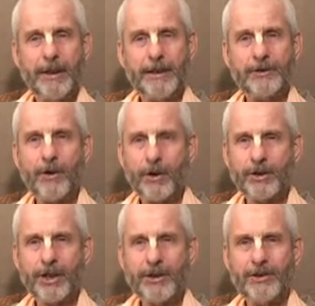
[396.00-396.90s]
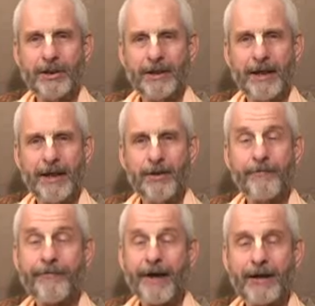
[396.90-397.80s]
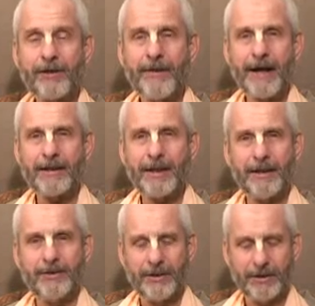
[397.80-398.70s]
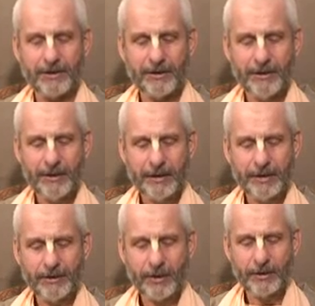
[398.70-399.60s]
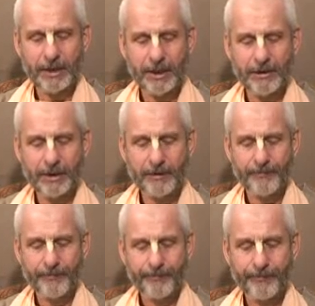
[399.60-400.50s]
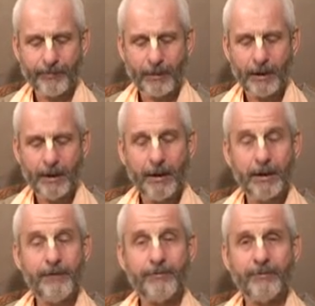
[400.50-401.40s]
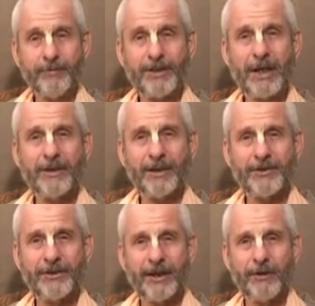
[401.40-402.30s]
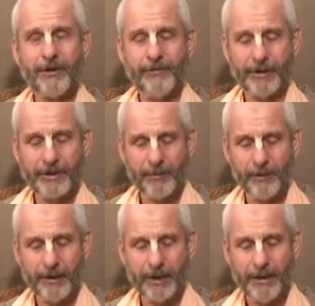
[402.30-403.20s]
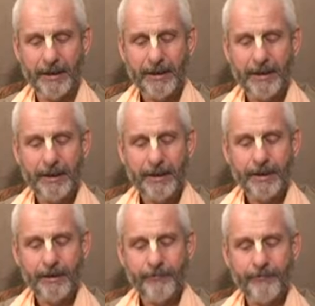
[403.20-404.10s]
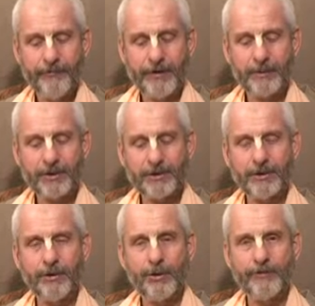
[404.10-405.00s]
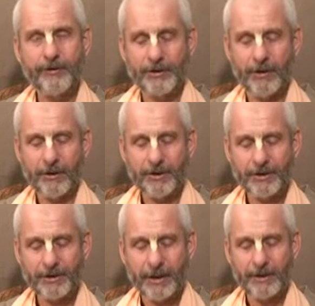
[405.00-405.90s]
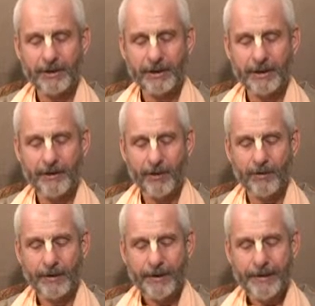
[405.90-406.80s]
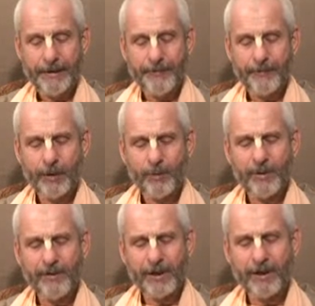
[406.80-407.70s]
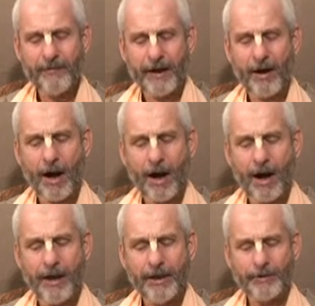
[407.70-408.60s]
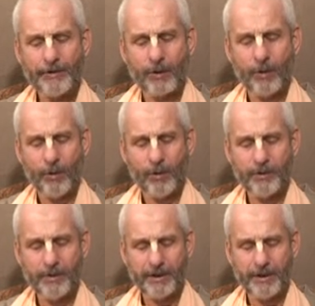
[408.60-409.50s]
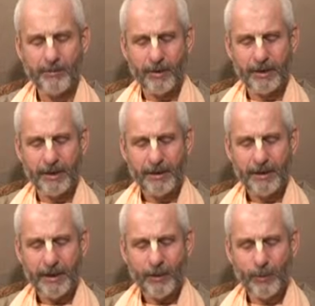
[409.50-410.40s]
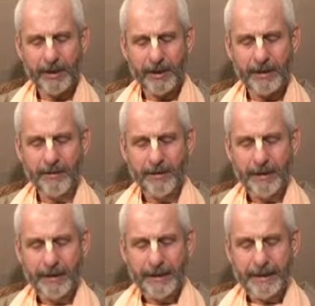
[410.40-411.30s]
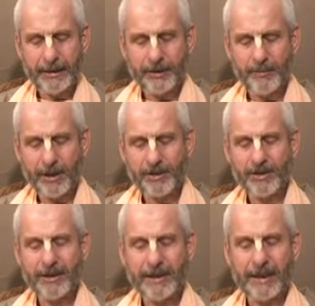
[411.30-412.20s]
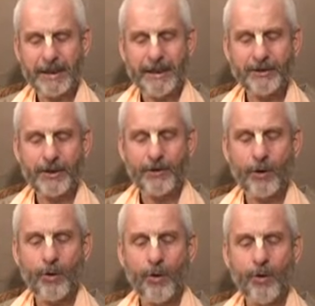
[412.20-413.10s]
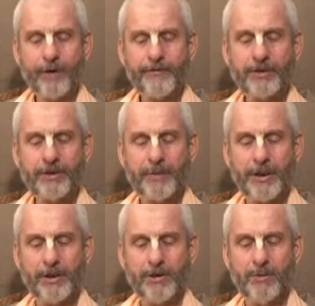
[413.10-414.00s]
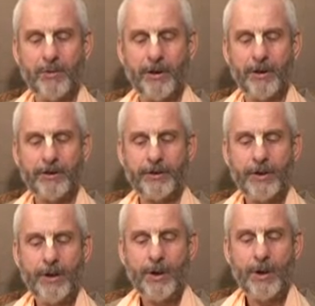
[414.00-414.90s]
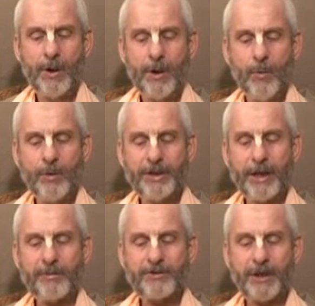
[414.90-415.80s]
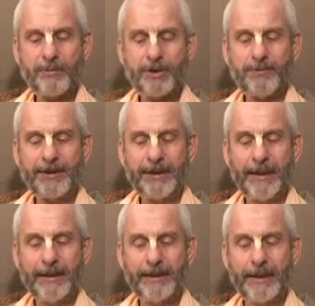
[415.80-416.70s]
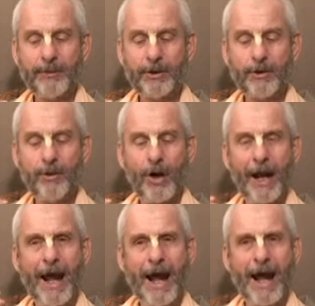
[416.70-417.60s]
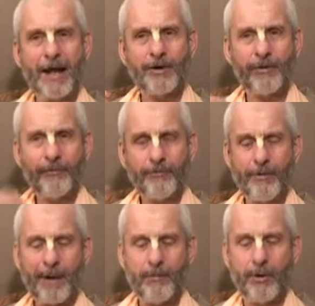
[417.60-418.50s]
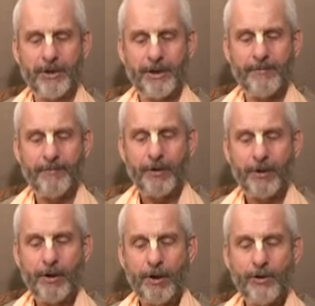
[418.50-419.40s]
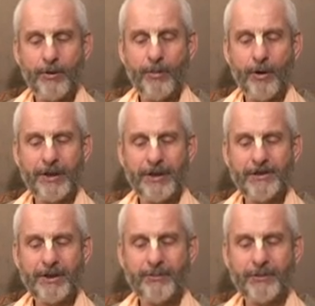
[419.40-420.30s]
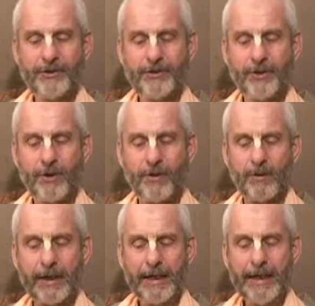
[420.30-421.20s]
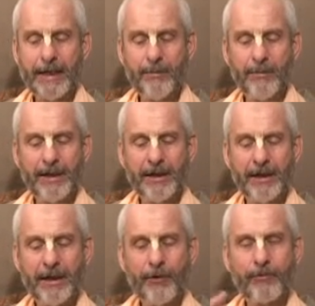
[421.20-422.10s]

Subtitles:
is not changing. That the fact that I exist is not changing. And even scientists, they agree. For example, the famous neurophysiologist Sherrington, he wrote, "Don't we think about I as a cause within the body, within, in as much as it is at the core of the spatial world, which our perception seems to look at from our body. The body seems a zone immediately